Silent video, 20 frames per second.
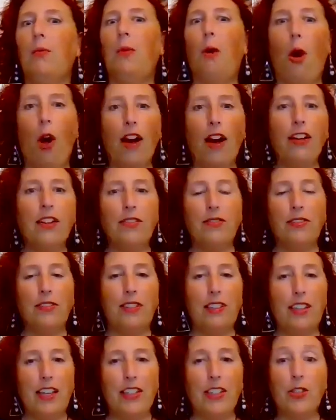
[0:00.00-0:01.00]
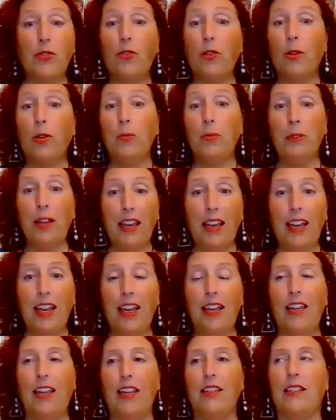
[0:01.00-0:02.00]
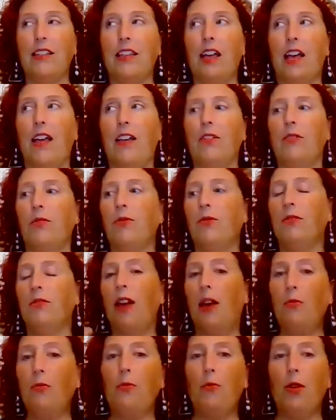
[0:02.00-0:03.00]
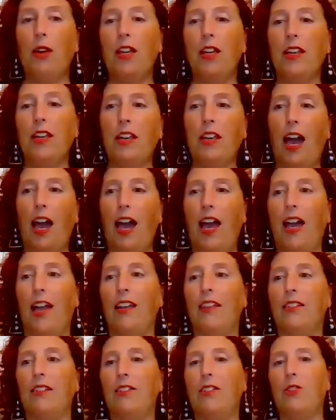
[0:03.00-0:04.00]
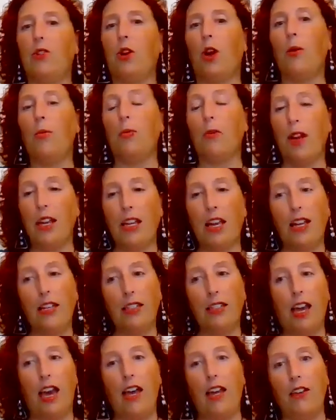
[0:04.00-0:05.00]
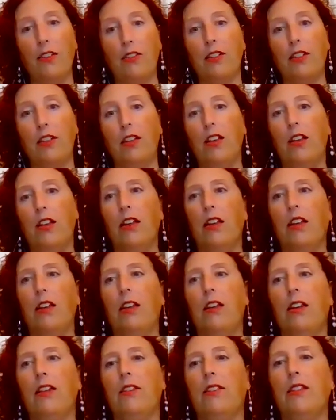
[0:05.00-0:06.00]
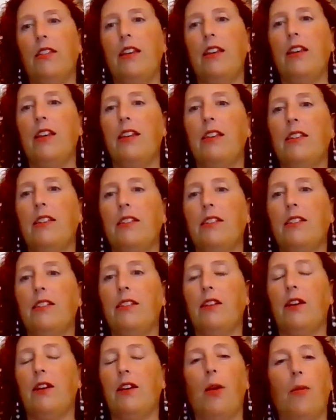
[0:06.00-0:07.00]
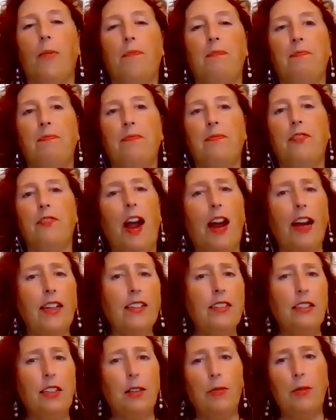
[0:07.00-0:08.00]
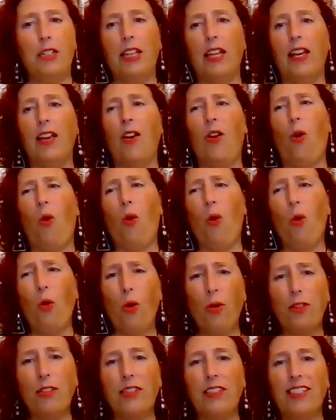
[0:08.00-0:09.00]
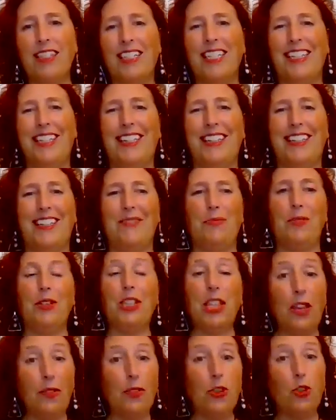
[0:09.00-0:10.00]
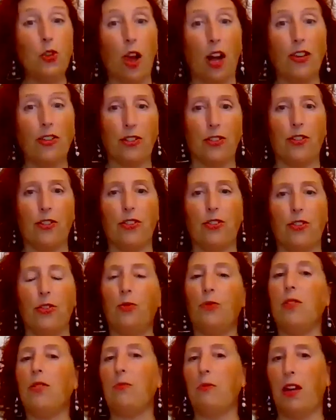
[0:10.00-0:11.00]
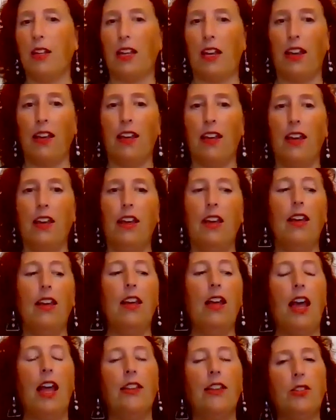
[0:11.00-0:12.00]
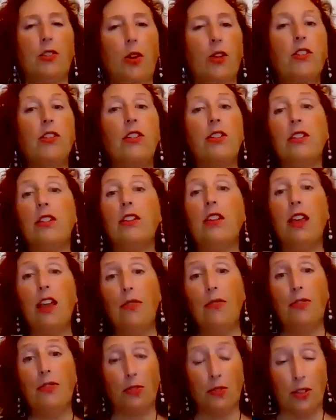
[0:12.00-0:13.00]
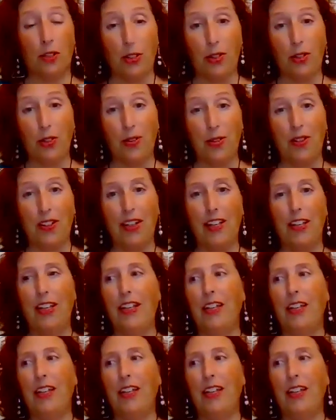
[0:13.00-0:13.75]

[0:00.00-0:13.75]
Part of this for me is that then we can start breaking down these very limiting old belief structures with money and start to live through